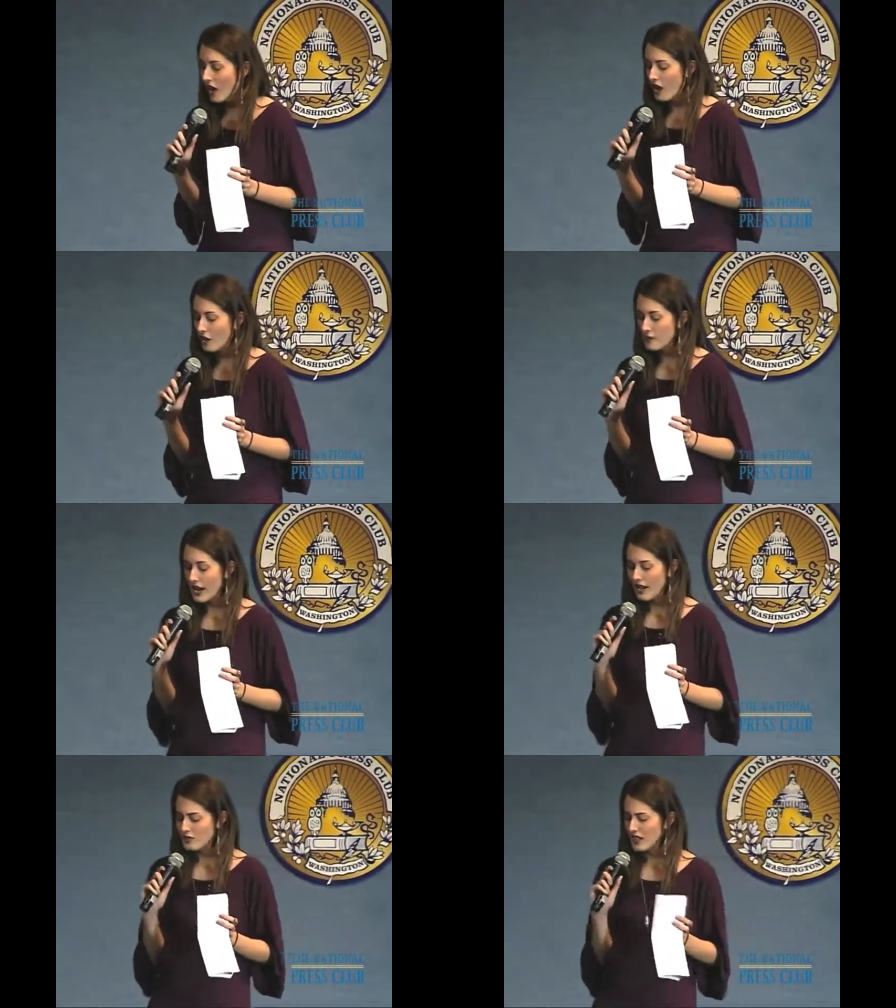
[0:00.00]
And
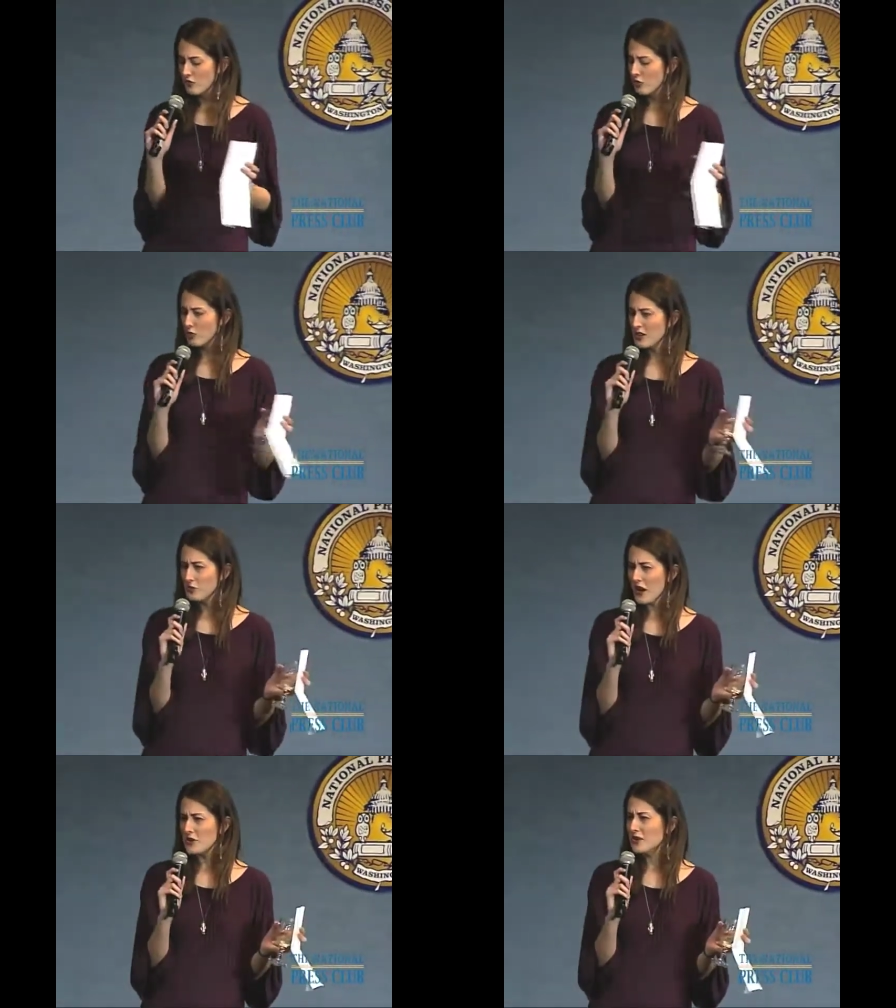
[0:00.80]
I was like, well, Riggs,
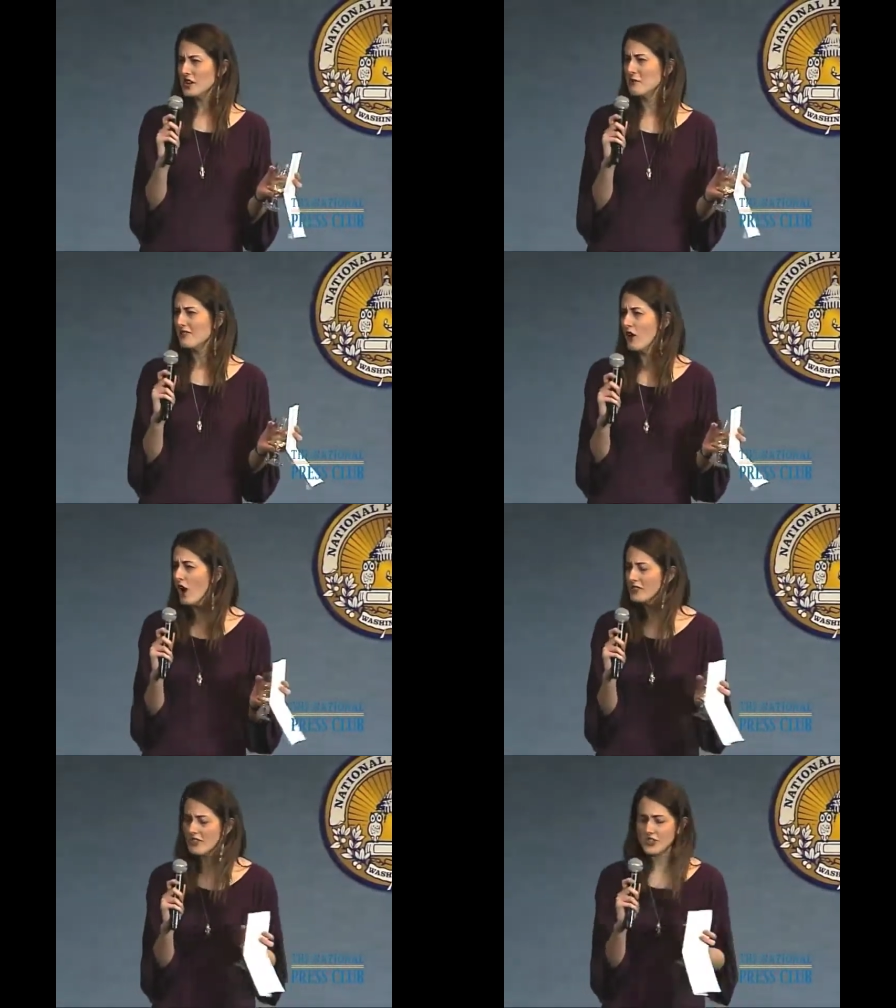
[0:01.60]
why are you getting me
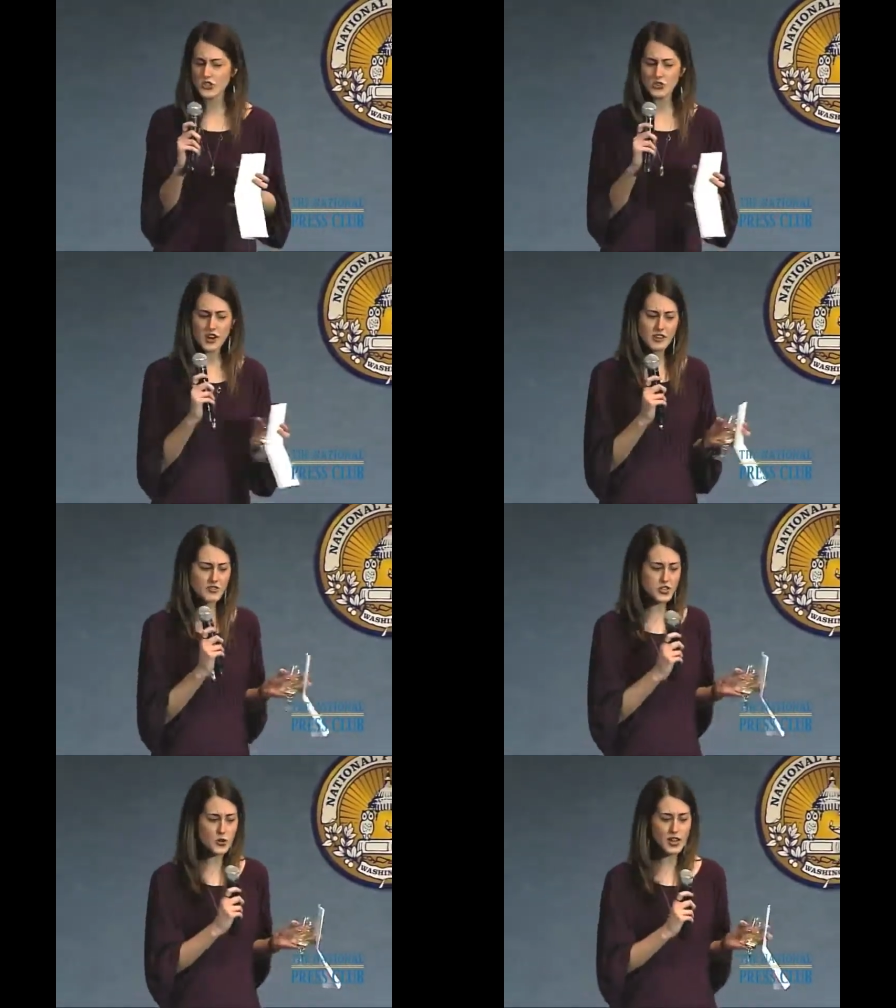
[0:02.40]
involved in this, and you're not
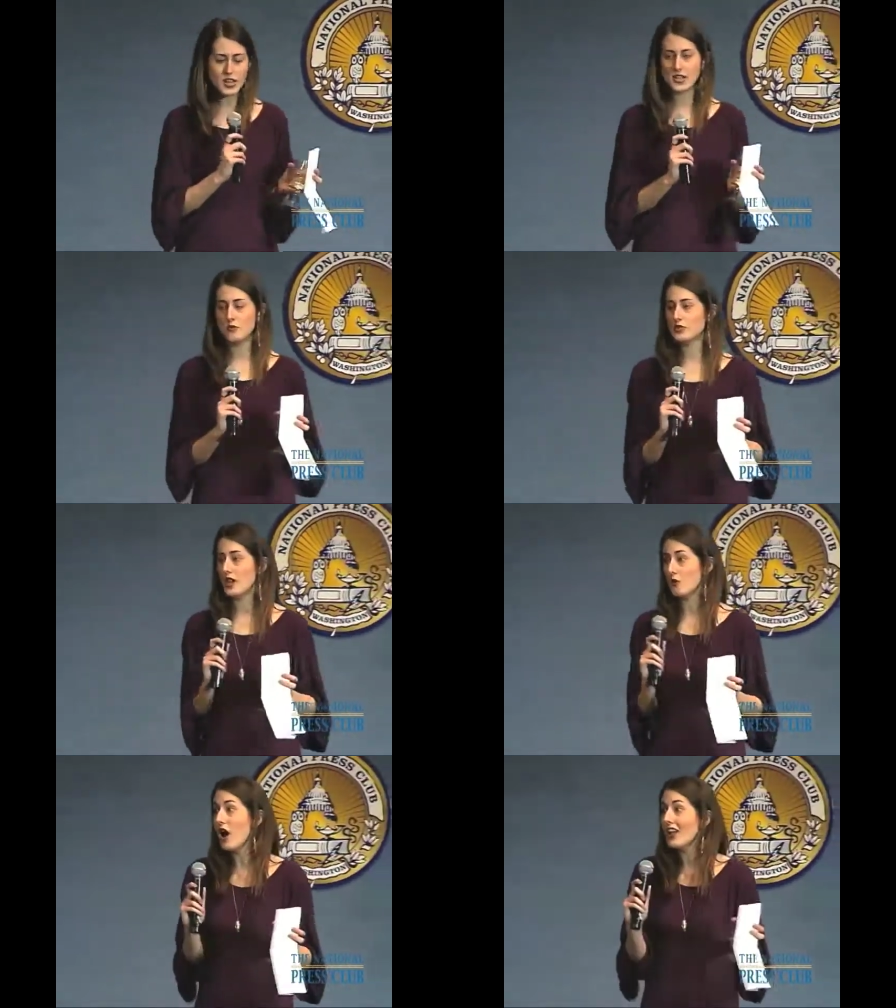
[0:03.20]
even doing it? And he was
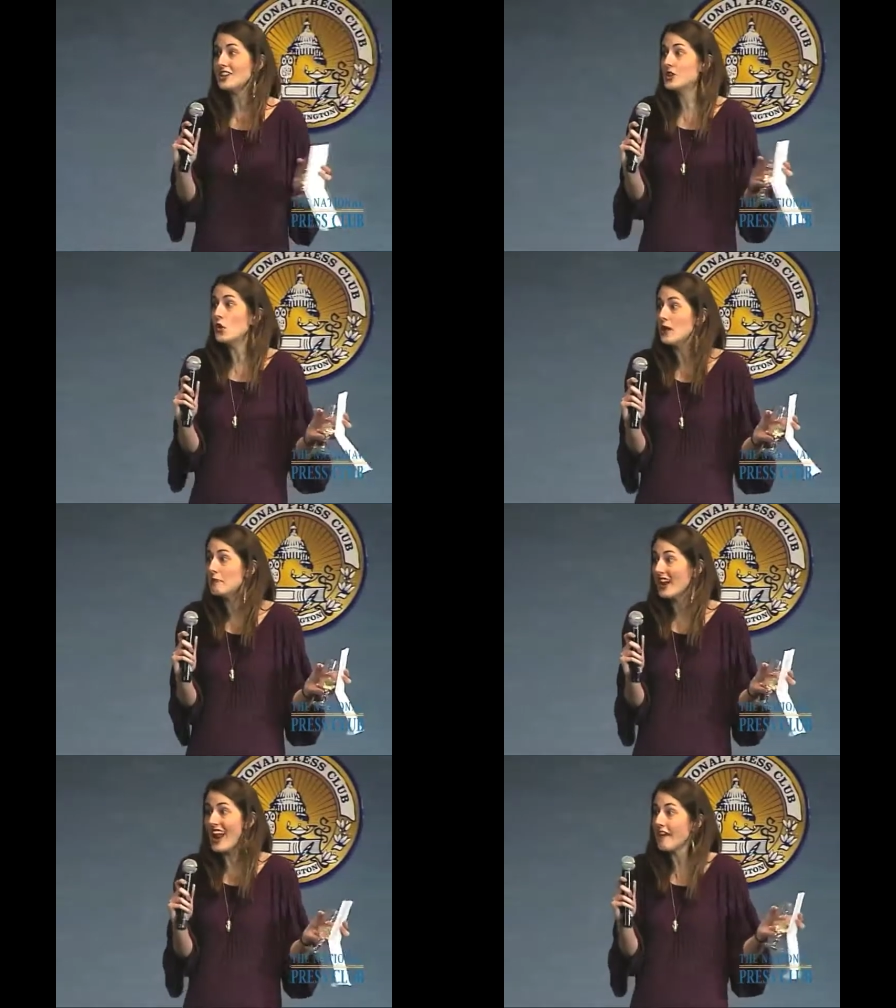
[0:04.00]
like, well, I do it,
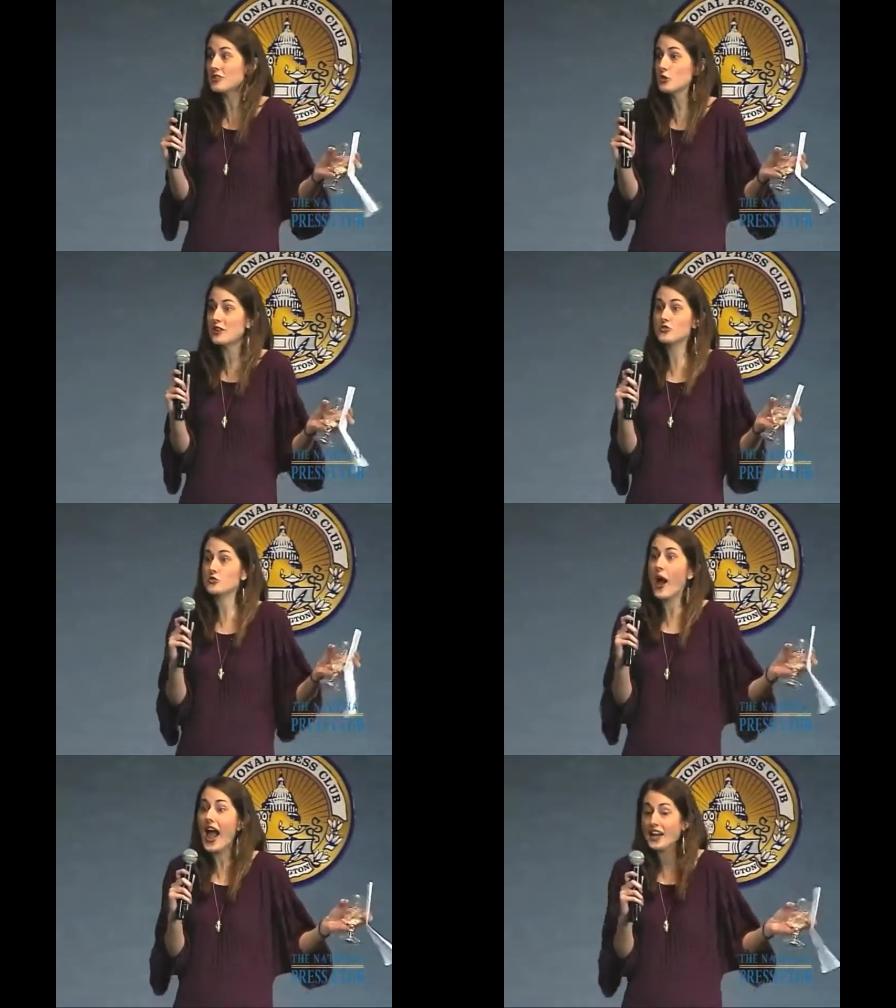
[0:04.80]
but I have to do it in
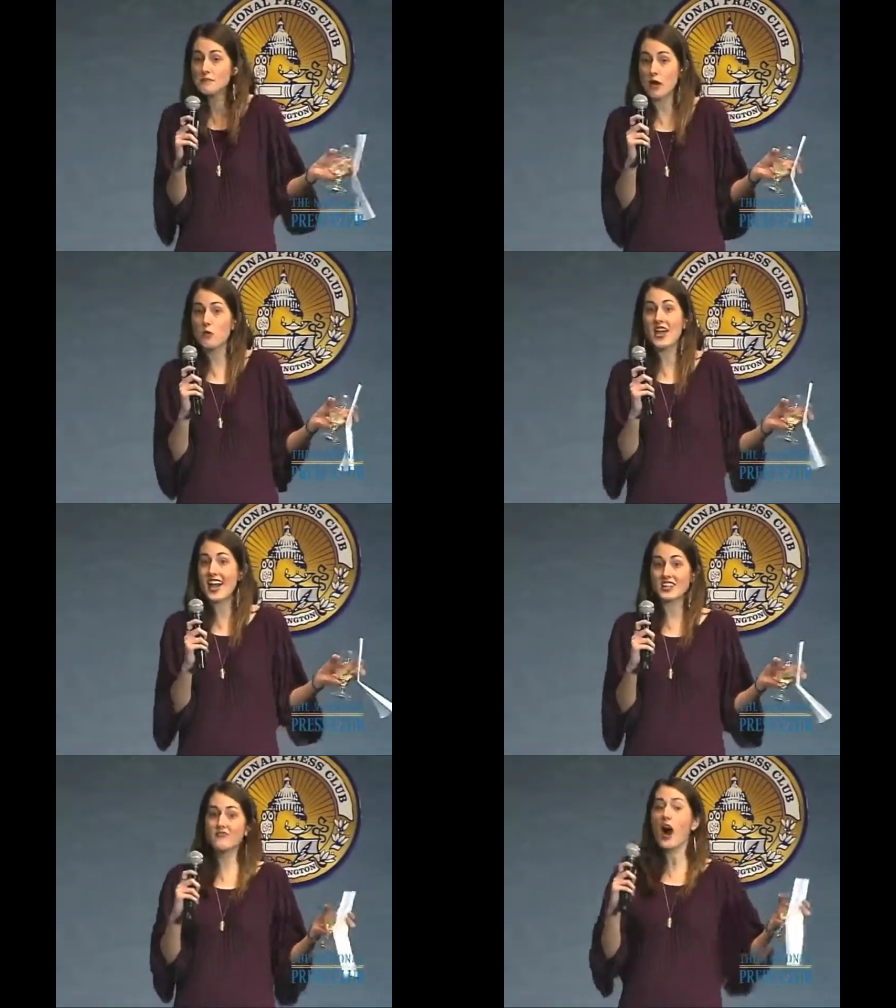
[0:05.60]
drag, and my wig
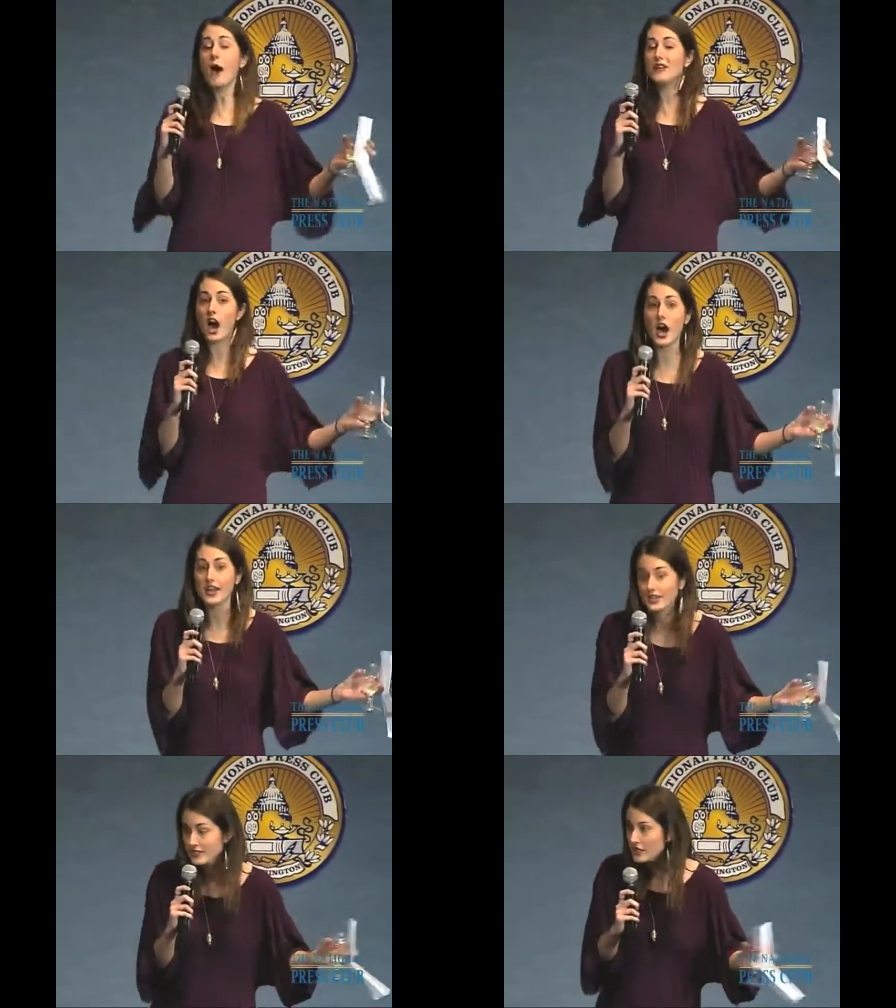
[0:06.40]
has vomit on
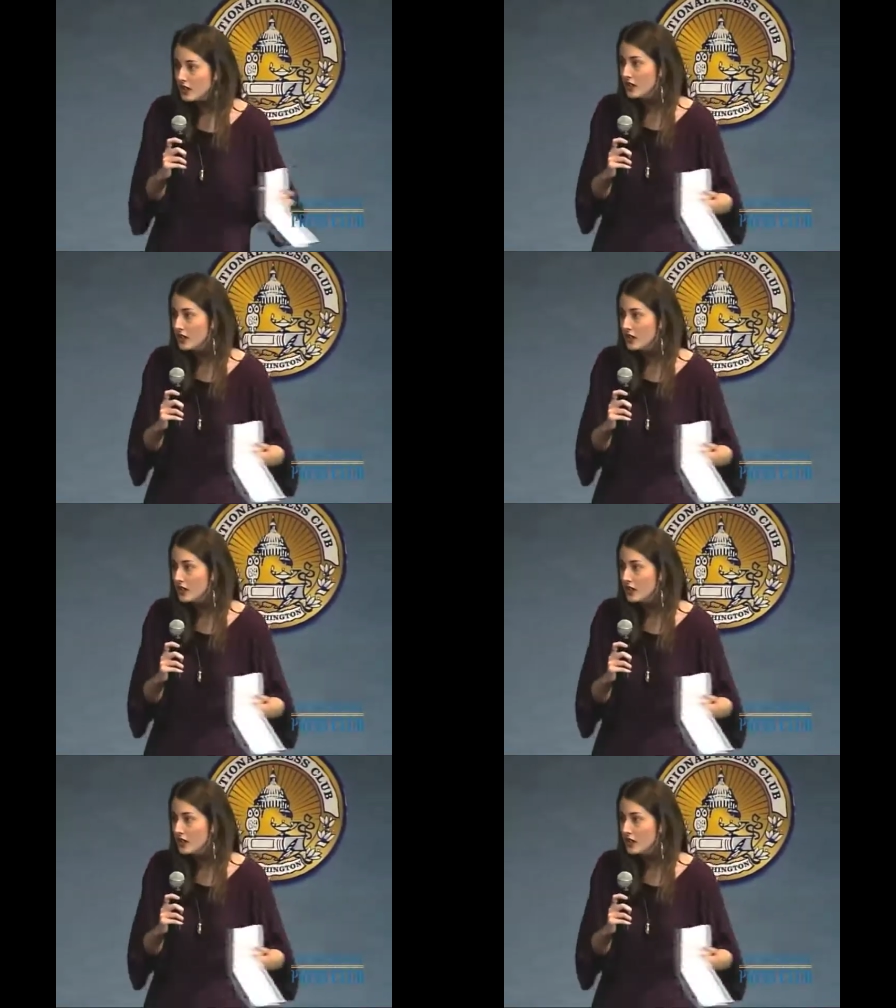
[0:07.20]
it.